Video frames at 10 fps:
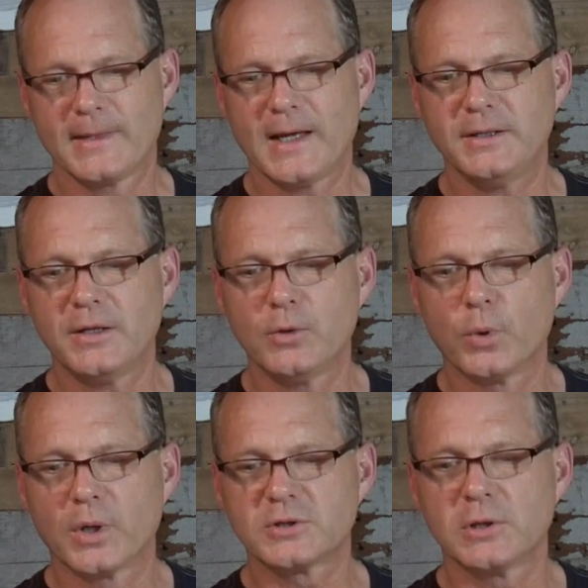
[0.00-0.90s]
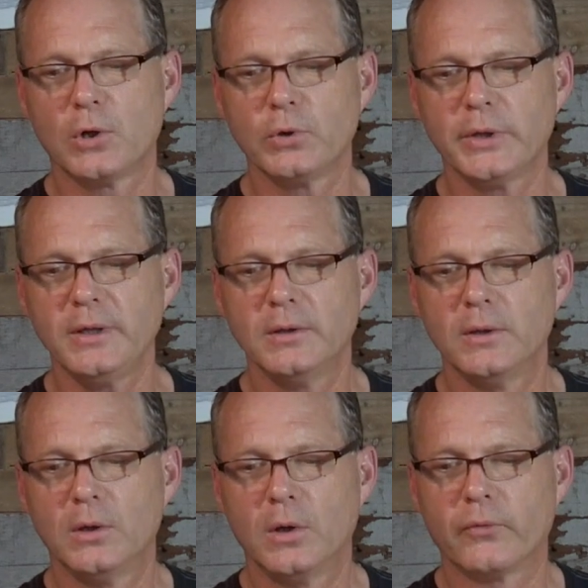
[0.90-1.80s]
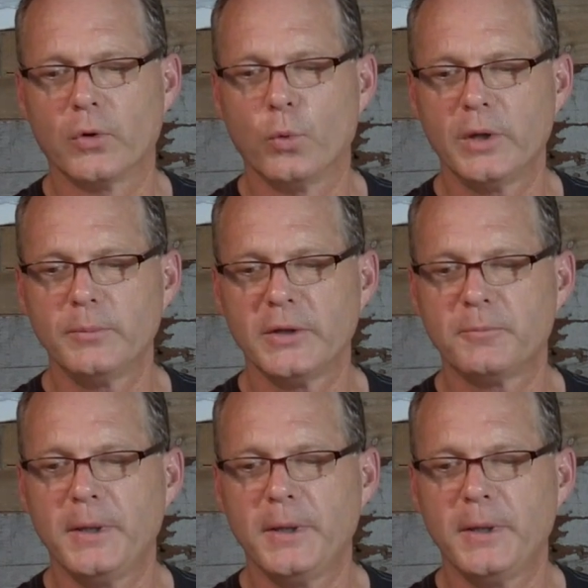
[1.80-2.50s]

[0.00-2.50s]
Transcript: I did the work slowly over a 1-month